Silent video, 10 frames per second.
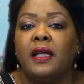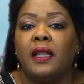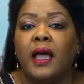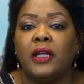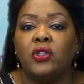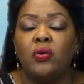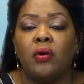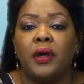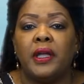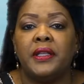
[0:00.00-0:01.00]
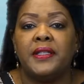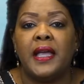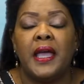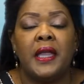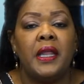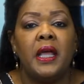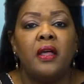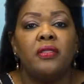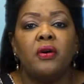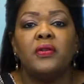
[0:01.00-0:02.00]
And like Torri said,
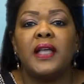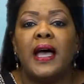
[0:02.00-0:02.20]
those